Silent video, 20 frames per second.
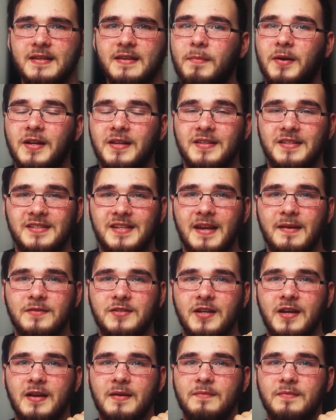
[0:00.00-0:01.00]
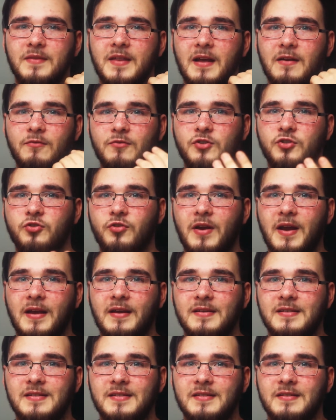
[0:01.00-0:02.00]
but at the same time, that
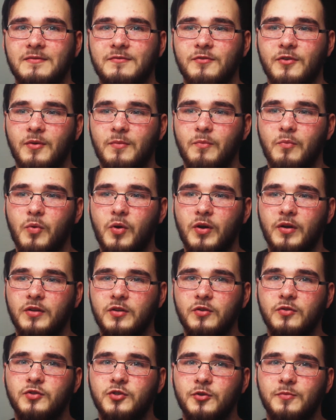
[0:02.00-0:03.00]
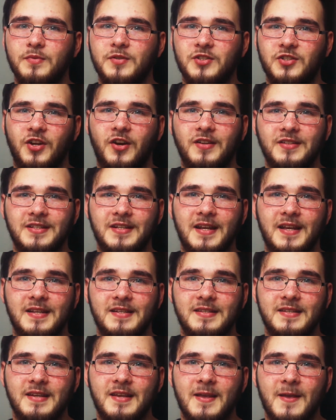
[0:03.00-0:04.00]
retracts from what YouTube started
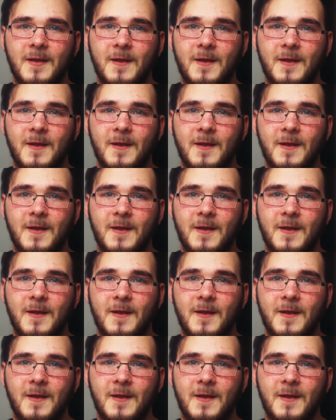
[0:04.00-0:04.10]
as,